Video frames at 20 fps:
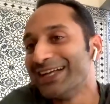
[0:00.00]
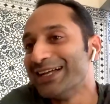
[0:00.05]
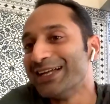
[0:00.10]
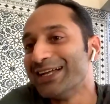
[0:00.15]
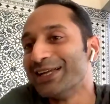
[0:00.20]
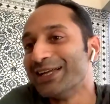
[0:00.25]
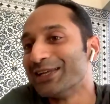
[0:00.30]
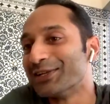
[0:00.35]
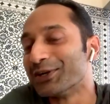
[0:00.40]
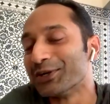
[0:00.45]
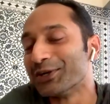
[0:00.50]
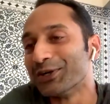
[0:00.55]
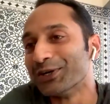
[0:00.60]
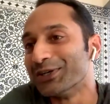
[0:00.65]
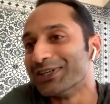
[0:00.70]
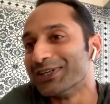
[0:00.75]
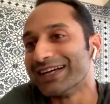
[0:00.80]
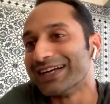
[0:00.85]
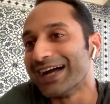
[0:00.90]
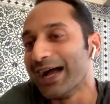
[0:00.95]
You know,
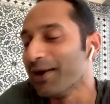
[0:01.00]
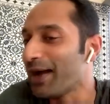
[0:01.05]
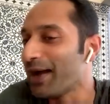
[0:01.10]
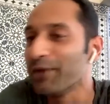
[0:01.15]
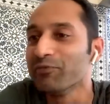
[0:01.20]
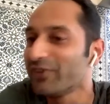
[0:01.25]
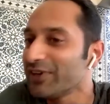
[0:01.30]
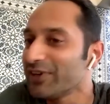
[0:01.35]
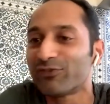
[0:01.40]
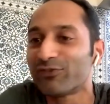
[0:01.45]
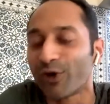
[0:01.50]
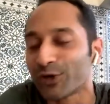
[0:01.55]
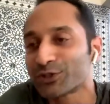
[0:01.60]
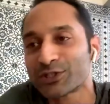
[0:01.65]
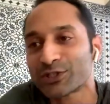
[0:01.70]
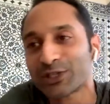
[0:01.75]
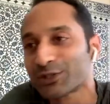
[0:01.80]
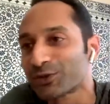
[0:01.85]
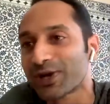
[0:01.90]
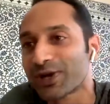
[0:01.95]
I'm very
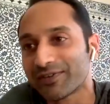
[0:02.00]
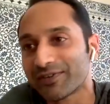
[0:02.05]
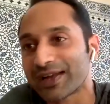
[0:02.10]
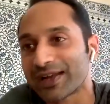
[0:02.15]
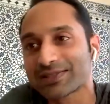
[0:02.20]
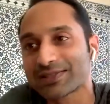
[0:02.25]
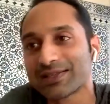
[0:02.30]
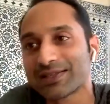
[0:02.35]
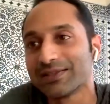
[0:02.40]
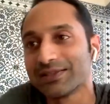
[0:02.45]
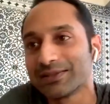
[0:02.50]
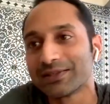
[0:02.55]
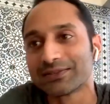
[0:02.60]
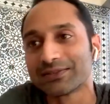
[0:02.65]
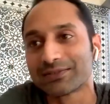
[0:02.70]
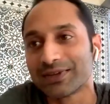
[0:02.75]
fortunate to have actually,